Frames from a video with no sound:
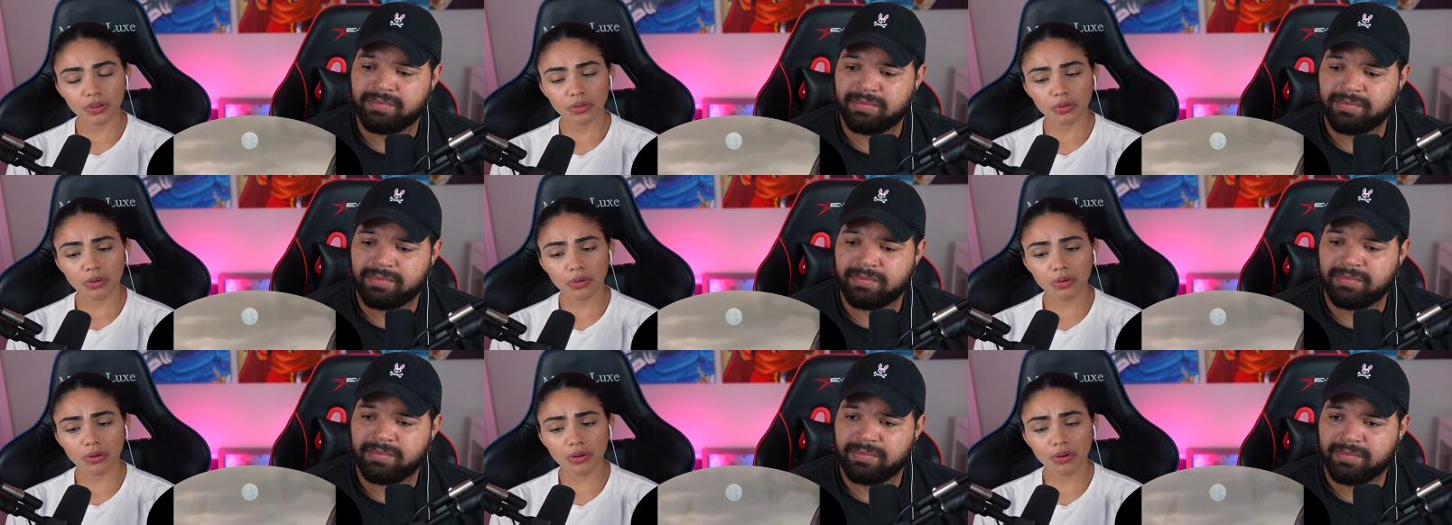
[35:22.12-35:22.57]

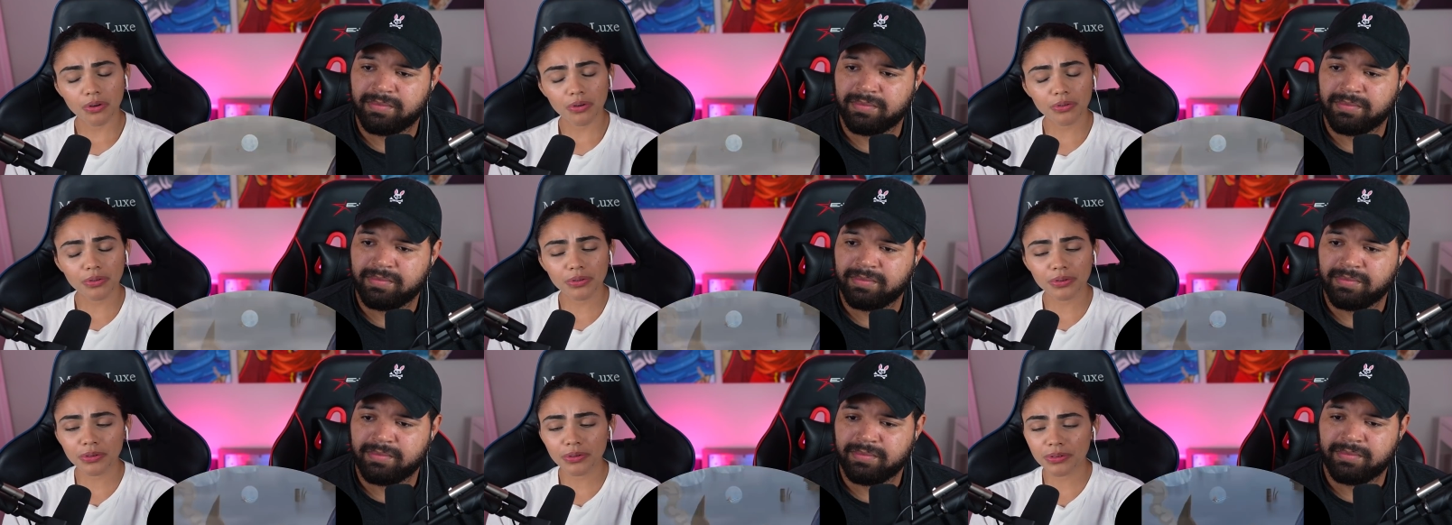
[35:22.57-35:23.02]

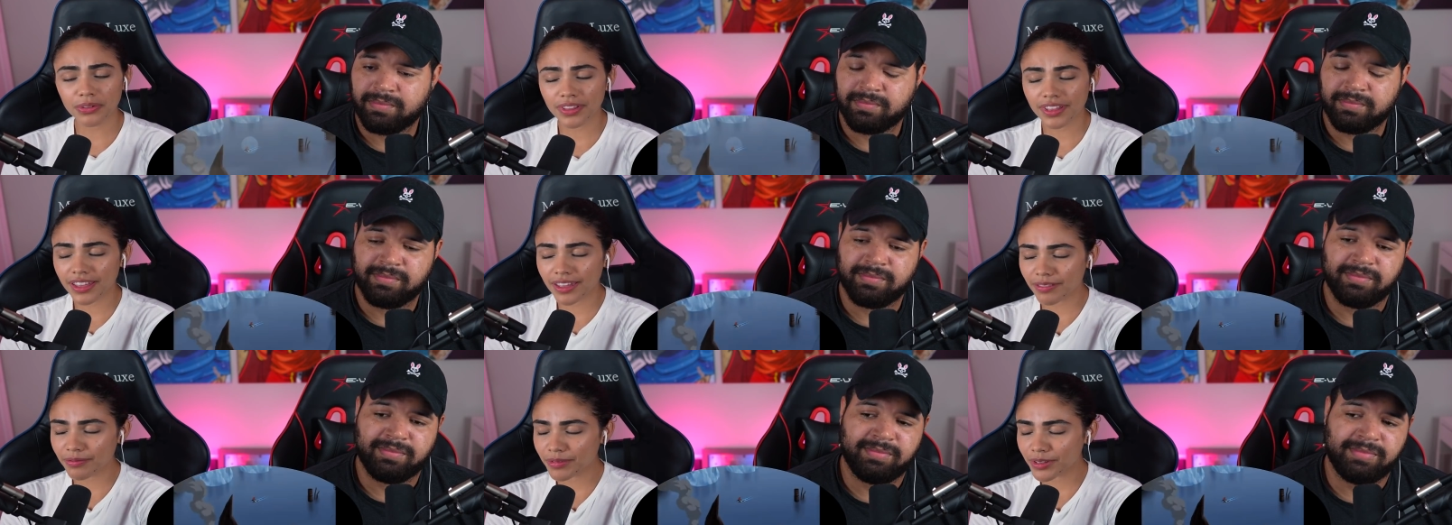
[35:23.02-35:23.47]
Speaker 1: Oh, that
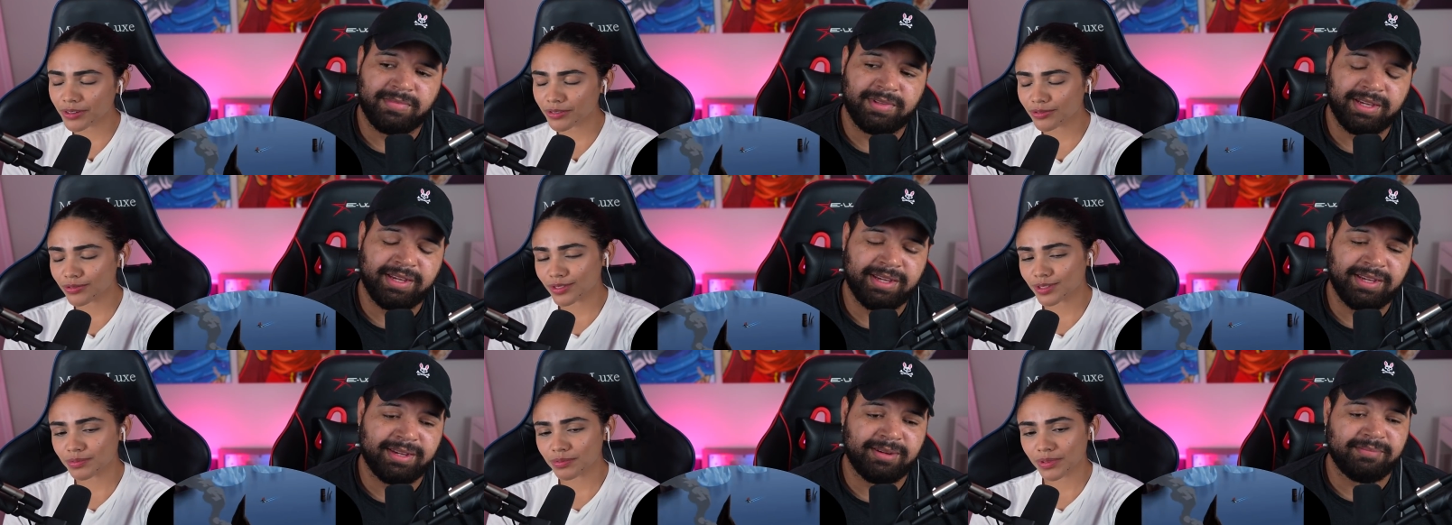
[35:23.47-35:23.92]
gave me goosebumps.
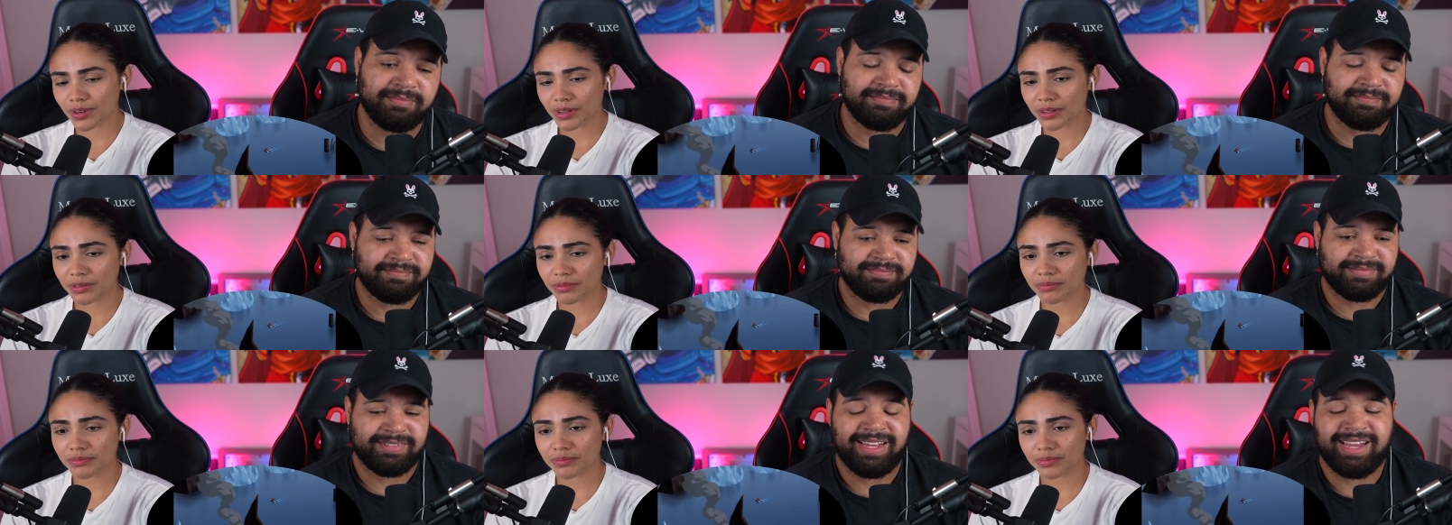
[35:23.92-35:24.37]

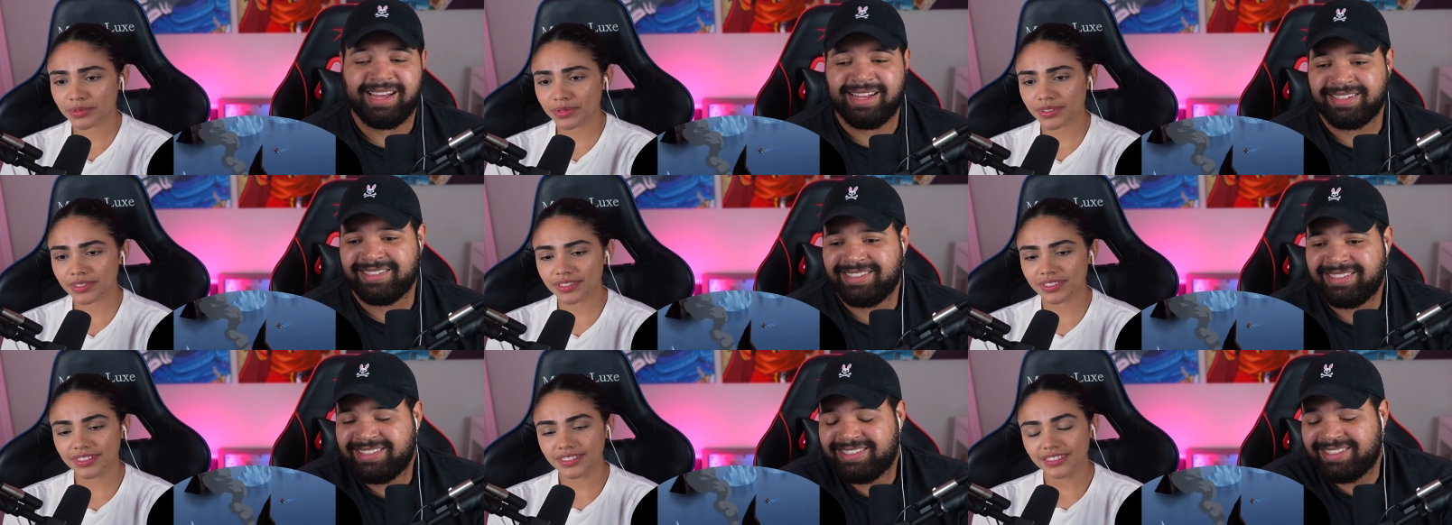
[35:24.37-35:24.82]
Damn,
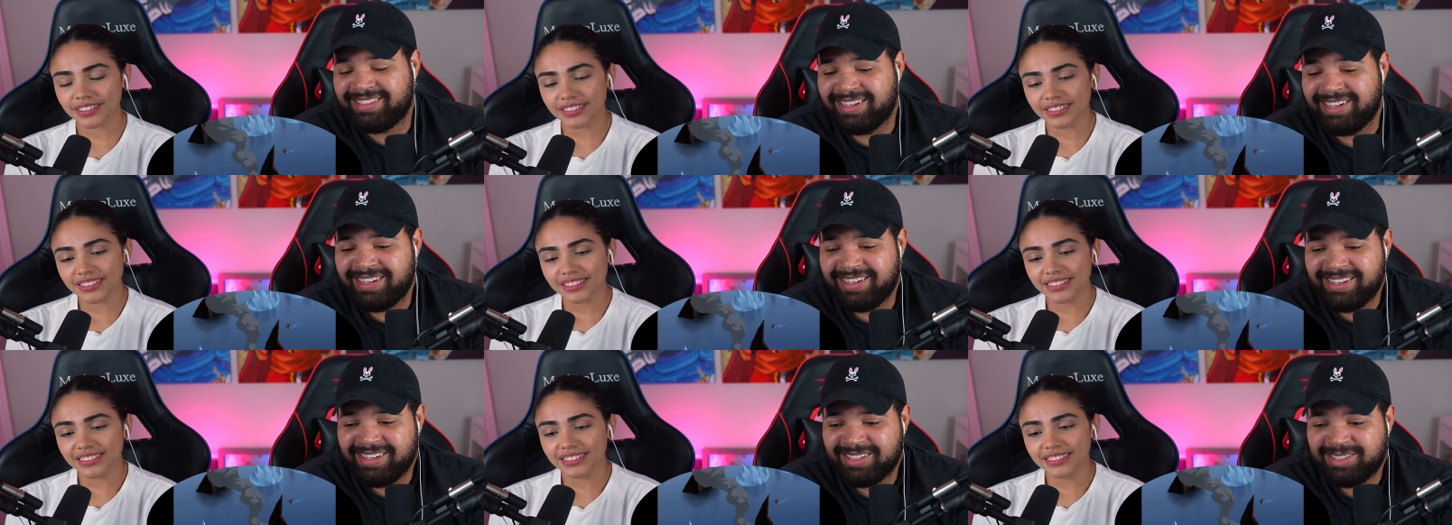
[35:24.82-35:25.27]
that
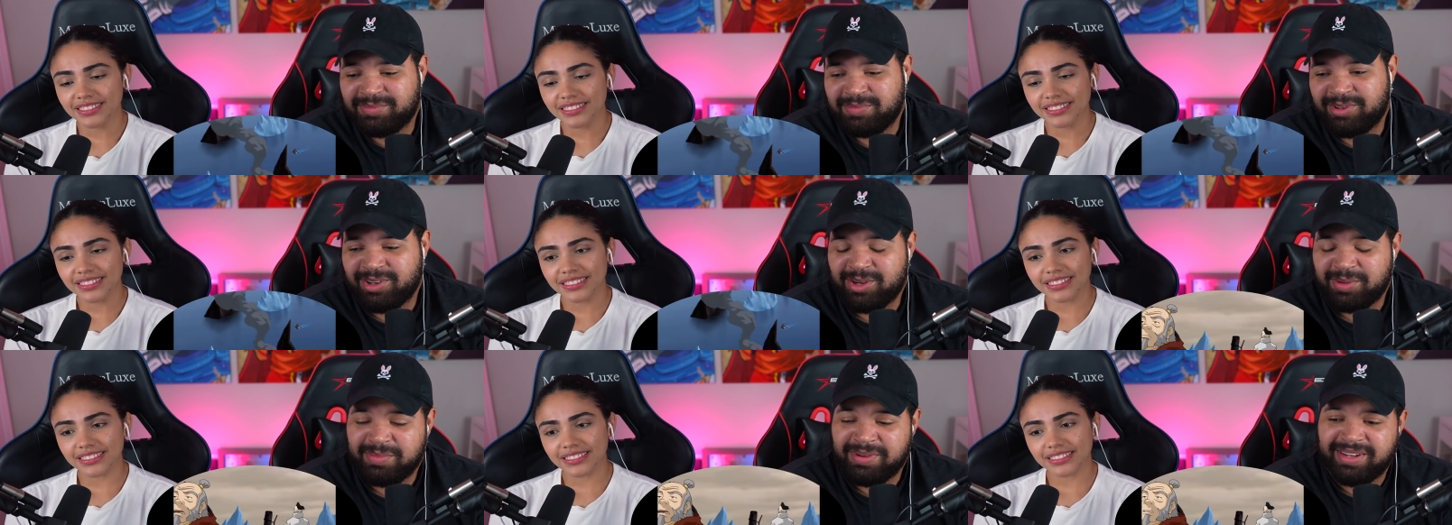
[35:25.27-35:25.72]
Speaker 2: sucks,
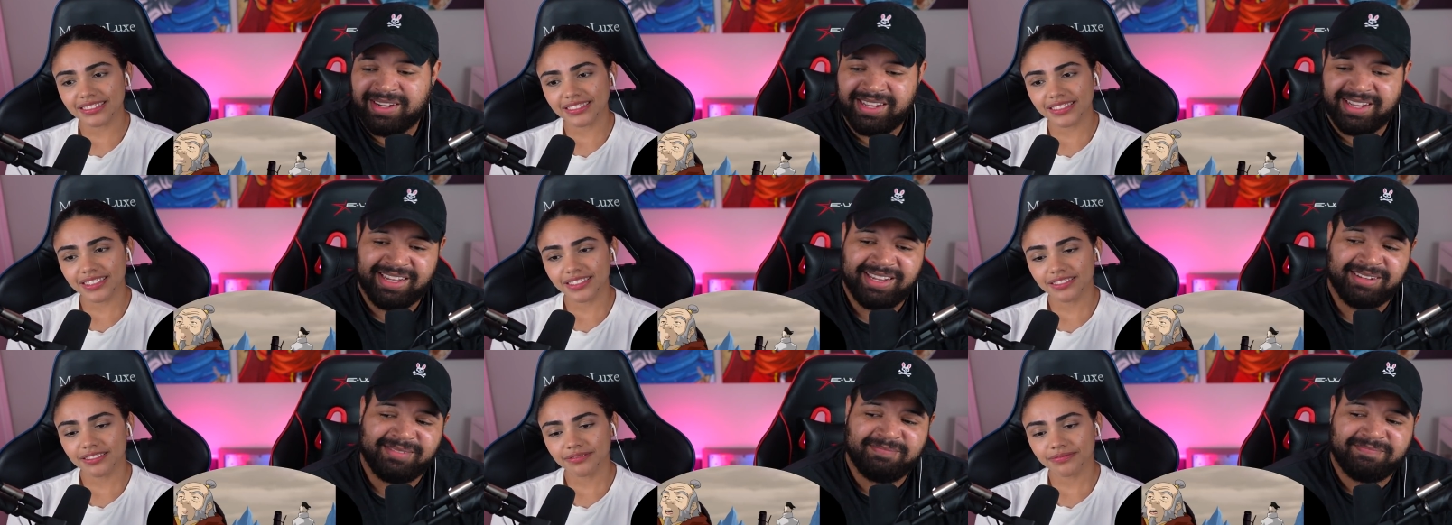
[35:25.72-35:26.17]
bro. But
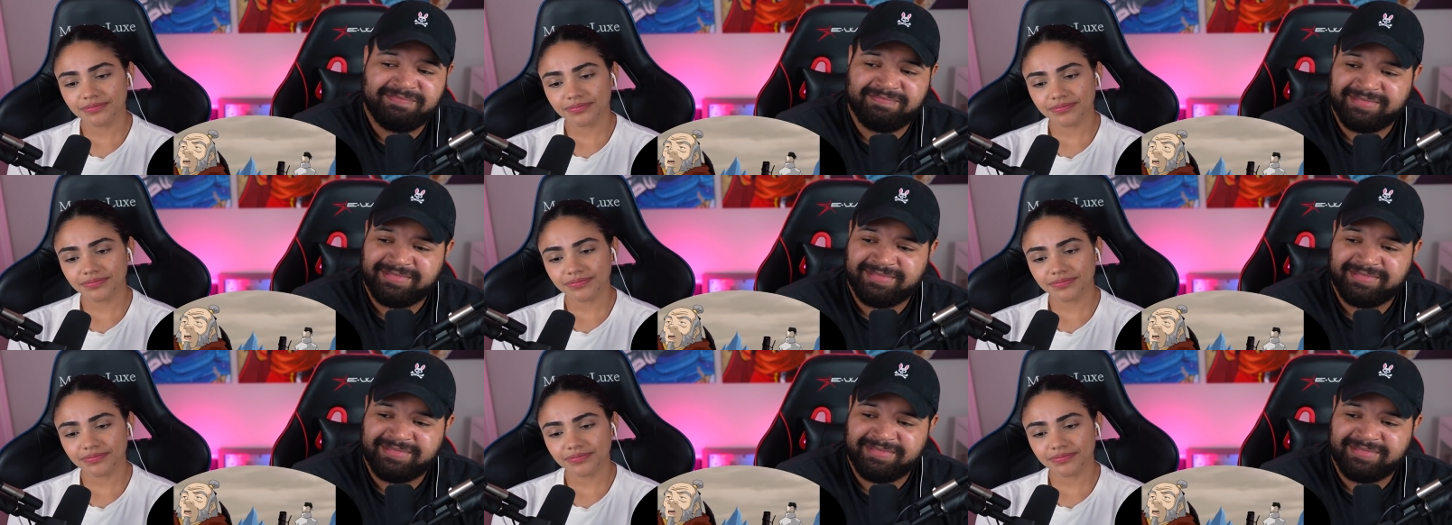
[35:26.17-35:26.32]
hey,